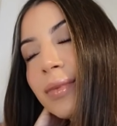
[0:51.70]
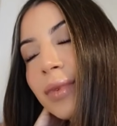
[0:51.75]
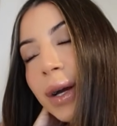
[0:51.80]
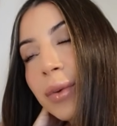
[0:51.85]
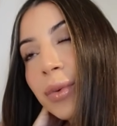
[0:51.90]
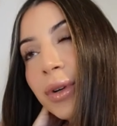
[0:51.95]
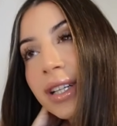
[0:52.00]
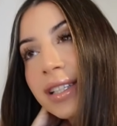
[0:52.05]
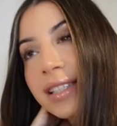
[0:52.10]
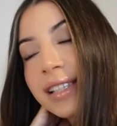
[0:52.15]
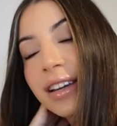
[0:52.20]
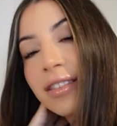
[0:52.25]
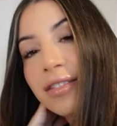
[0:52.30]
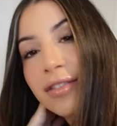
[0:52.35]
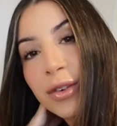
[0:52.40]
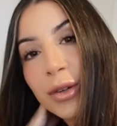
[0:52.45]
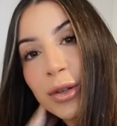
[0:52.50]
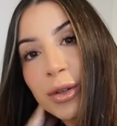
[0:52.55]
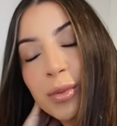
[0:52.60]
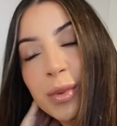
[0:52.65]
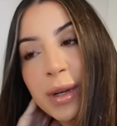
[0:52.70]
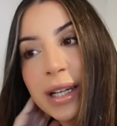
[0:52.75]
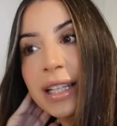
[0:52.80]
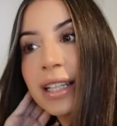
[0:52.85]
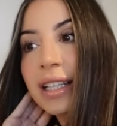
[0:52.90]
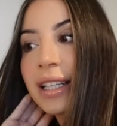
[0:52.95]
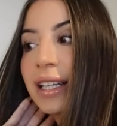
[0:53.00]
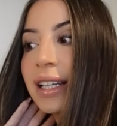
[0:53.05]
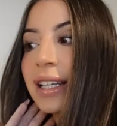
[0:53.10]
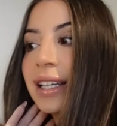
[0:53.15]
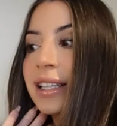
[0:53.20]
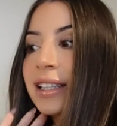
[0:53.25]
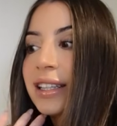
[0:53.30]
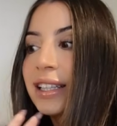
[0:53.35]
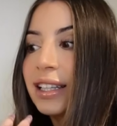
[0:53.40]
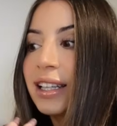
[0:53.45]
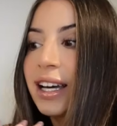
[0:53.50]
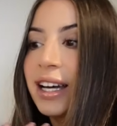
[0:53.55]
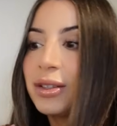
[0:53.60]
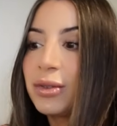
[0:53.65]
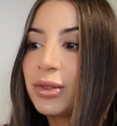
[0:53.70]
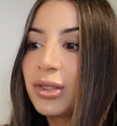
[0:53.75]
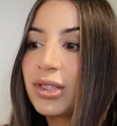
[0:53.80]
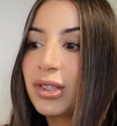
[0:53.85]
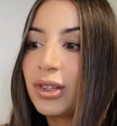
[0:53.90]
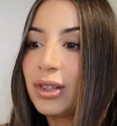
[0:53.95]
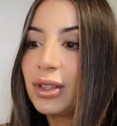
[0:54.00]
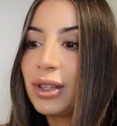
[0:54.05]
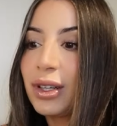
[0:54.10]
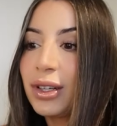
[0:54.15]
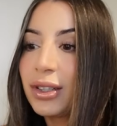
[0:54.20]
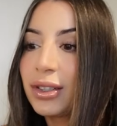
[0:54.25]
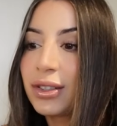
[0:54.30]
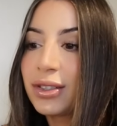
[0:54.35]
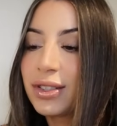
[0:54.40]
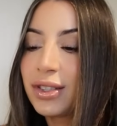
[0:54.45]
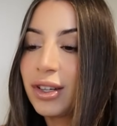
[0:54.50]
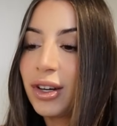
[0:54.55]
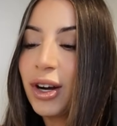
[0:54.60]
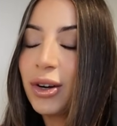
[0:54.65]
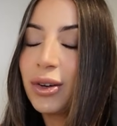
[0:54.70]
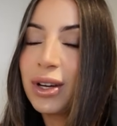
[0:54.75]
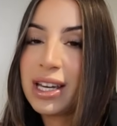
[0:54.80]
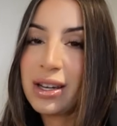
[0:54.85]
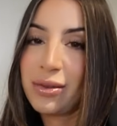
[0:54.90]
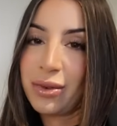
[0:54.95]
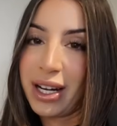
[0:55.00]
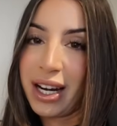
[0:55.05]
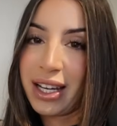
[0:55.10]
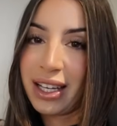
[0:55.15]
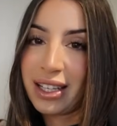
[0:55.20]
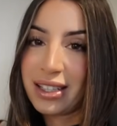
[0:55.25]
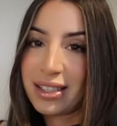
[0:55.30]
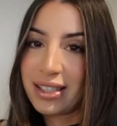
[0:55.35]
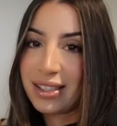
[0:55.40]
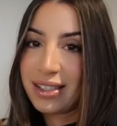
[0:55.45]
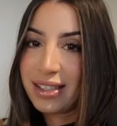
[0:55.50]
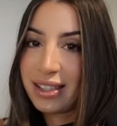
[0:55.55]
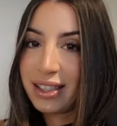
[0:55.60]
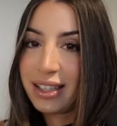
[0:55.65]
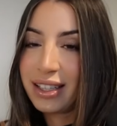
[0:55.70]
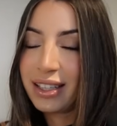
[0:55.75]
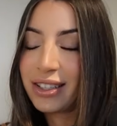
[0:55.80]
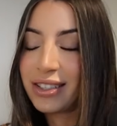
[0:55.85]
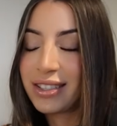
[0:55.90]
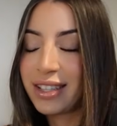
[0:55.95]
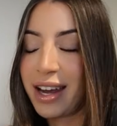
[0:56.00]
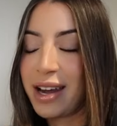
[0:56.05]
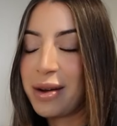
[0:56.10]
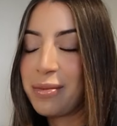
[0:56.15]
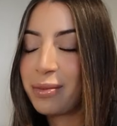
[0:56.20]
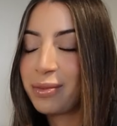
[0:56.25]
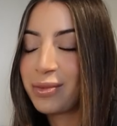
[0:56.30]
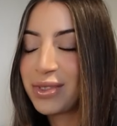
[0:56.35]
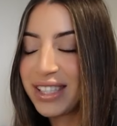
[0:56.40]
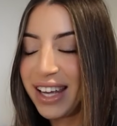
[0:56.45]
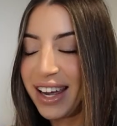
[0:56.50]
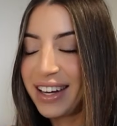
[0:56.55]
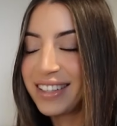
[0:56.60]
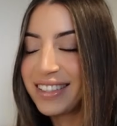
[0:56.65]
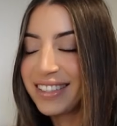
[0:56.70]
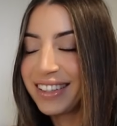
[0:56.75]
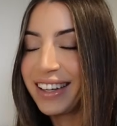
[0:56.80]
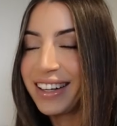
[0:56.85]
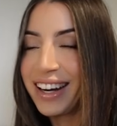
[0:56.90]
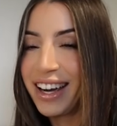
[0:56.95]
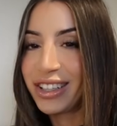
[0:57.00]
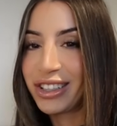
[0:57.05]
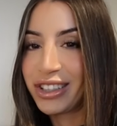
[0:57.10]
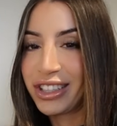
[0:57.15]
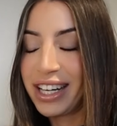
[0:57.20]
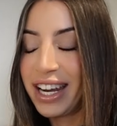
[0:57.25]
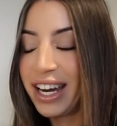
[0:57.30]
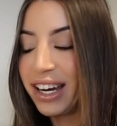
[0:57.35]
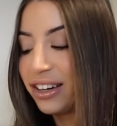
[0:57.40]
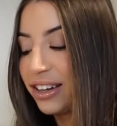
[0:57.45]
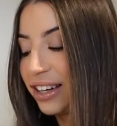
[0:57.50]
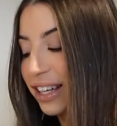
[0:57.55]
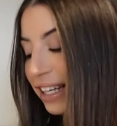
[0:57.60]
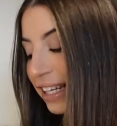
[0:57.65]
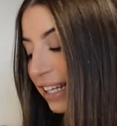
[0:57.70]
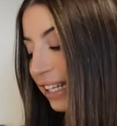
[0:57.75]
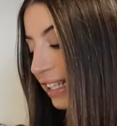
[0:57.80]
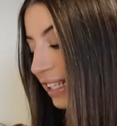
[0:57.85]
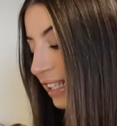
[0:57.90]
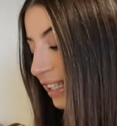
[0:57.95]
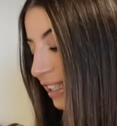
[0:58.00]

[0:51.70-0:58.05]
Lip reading: I wanted to get food, but the line was so long, so I'll eat when I get to Sydney because I am starting to get hungry now. It